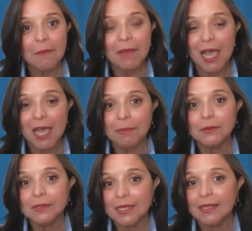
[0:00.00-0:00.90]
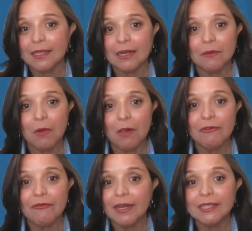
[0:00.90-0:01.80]
I'm happy to say that the
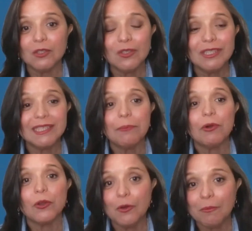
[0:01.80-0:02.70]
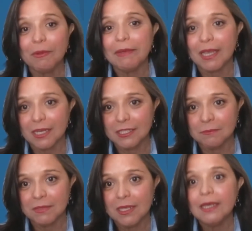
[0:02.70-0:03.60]
revolving fund is not just a procurement
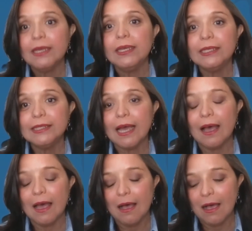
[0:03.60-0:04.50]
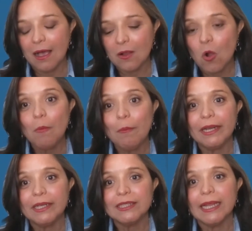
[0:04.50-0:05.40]
mechanism. It's a
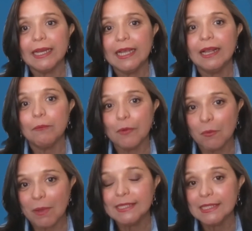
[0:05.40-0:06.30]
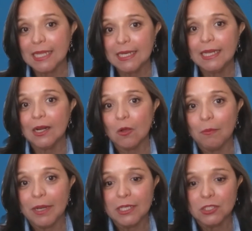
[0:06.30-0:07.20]
cooperative technical, provides technical
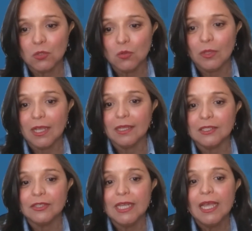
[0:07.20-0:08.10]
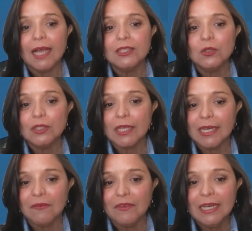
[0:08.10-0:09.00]
cooperation to the country, and
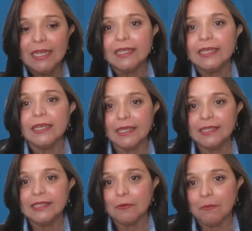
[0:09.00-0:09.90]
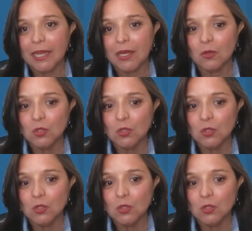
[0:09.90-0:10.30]
sustainability is our main